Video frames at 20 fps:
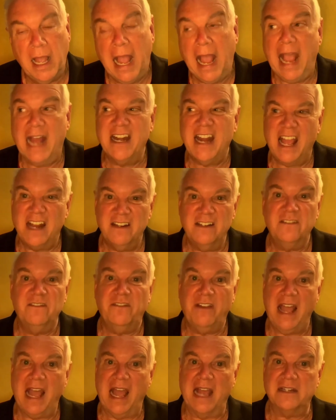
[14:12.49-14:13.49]
And then, in
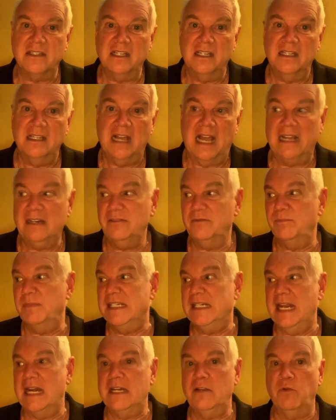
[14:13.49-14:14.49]
fact, I don't
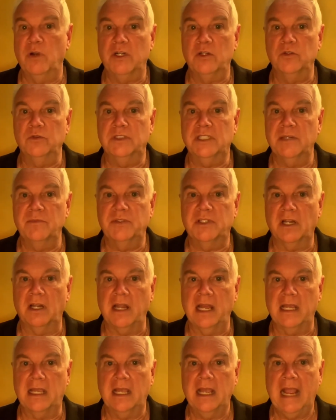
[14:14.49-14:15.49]
meet anyone who seems to
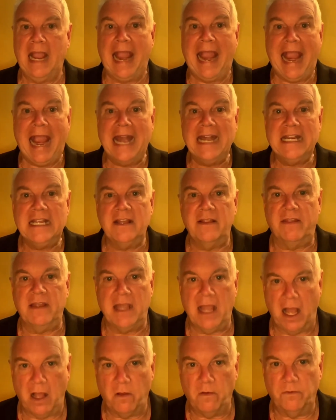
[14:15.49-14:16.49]
like any of the
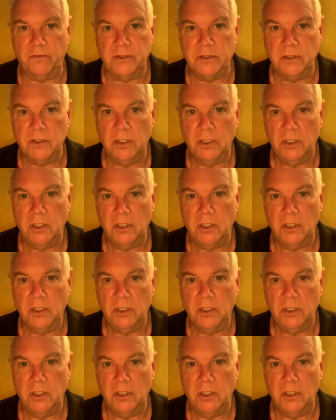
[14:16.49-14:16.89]
elves,